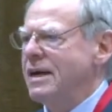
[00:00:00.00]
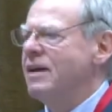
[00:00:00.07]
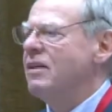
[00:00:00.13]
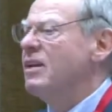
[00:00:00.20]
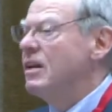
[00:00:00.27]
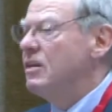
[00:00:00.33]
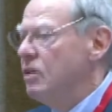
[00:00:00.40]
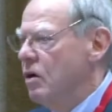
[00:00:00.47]

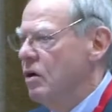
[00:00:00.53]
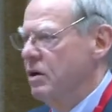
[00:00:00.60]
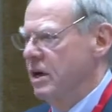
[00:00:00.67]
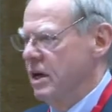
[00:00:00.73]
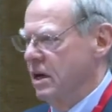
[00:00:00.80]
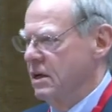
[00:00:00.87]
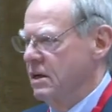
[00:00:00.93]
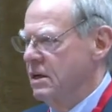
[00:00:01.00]

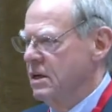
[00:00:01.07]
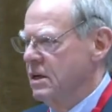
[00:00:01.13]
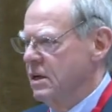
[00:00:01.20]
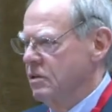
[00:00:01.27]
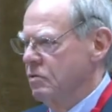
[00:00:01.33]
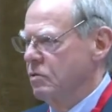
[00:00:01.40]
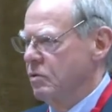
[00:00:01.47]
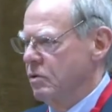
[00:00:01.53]
returning
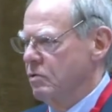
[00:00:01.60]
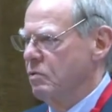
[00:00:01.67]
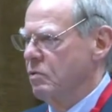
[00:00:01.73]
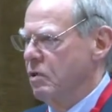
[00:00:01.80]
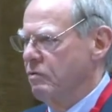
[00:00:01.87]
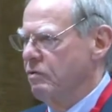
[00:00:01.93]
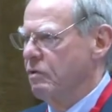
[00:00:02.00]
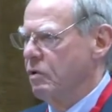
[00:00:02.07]
to the
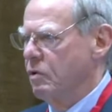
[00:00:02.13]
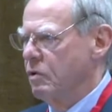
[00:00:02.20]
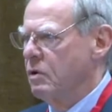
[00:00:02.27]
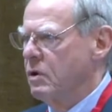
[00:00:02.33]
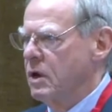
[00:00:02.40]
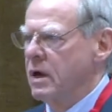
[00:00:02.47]
rule of law